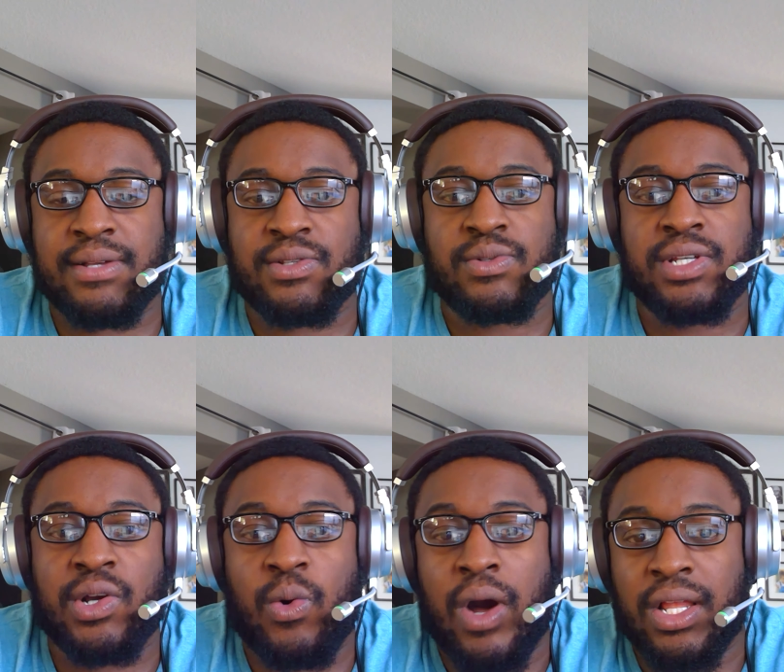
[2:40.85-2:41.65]
was losing
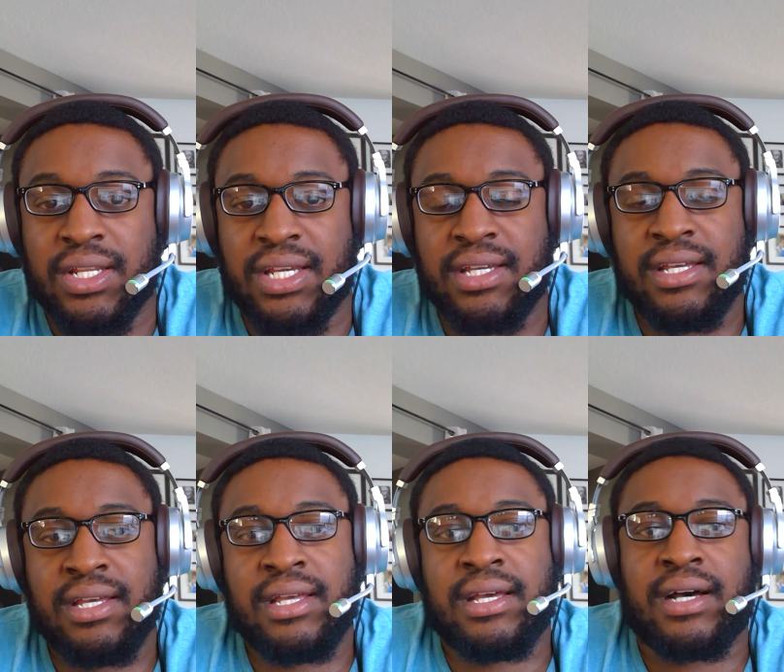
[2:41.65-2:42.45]
quality,
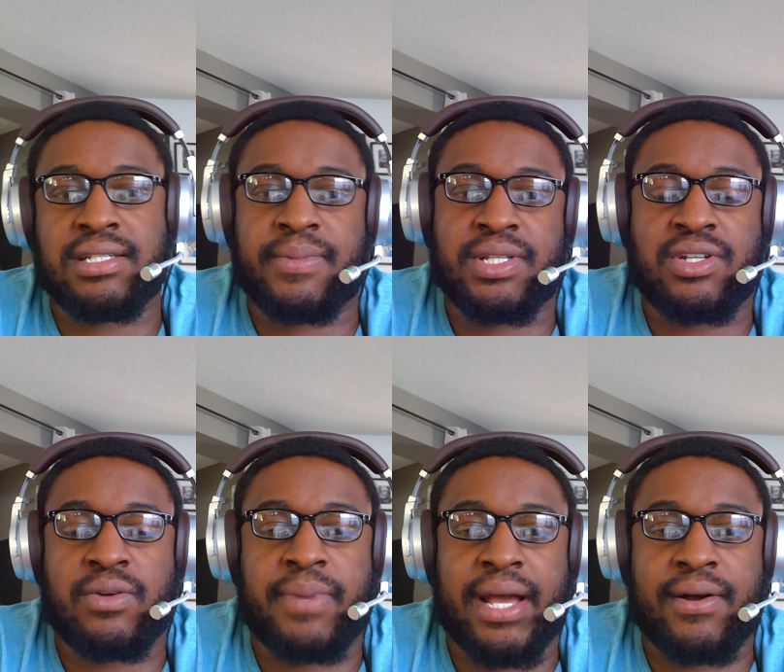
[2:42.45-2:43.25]
I was able to
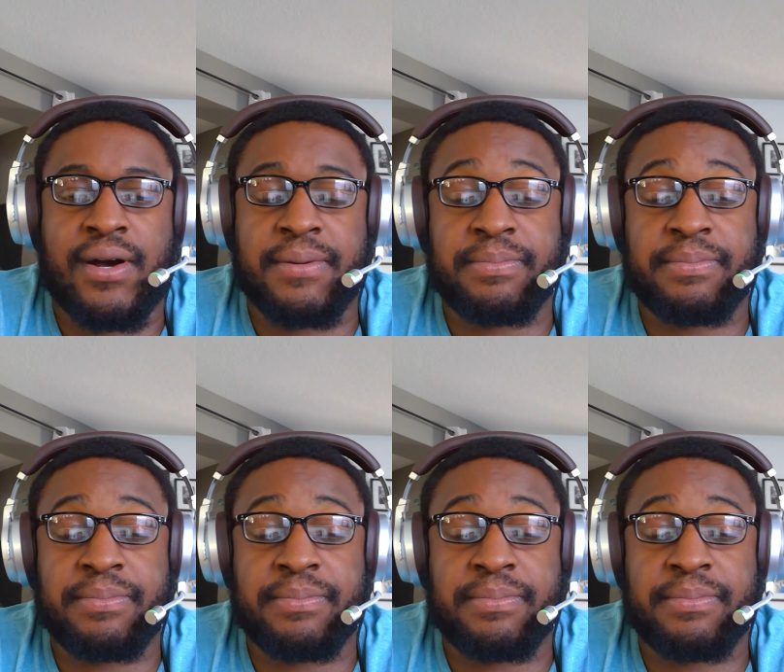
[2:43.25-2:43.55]
turn back on.